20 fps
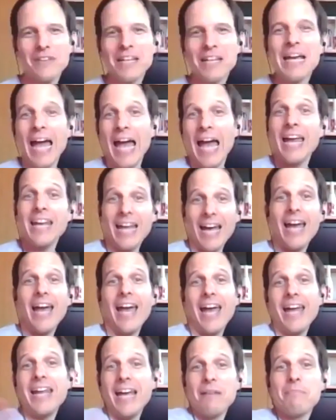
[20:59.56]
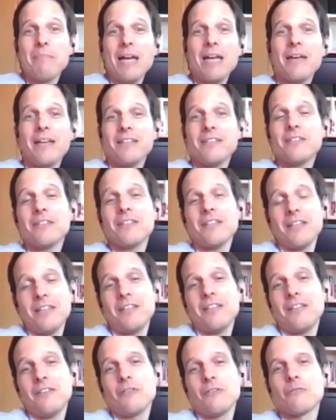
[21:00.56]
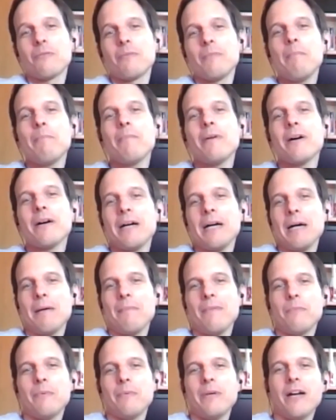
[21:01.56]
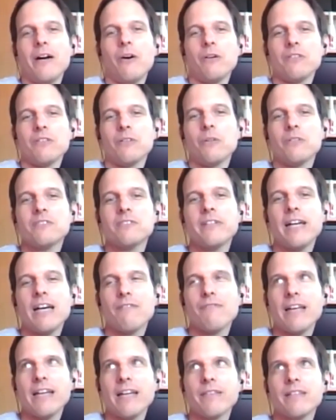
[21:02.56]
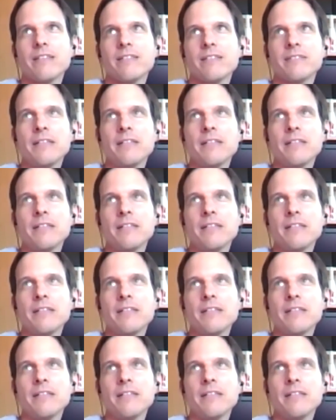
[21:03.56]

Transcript: it. And and and, May, and you remember um, we also have like this